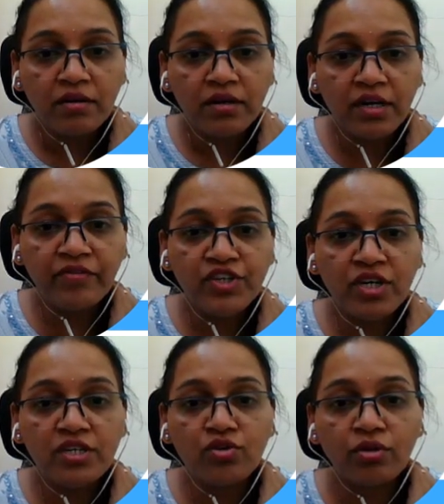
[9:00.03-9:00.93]
Division
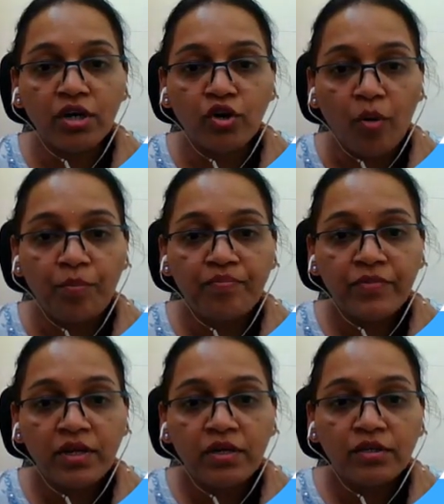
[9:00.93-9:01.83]
is on the top.
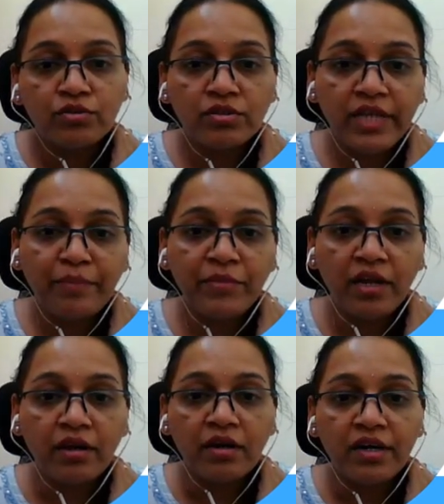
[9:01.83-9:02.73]
So same
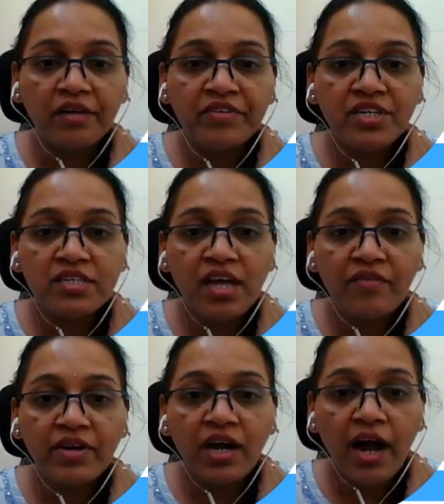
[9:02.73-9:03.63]
thing, division is
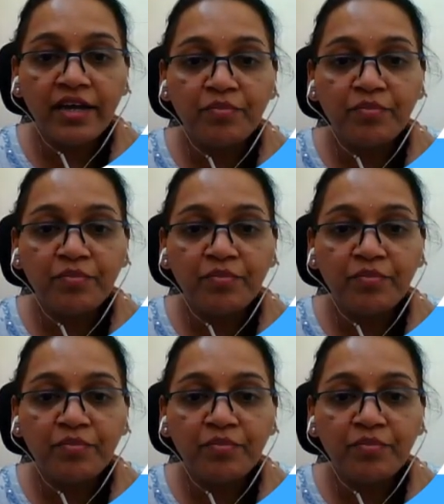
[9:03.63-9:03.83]
having higher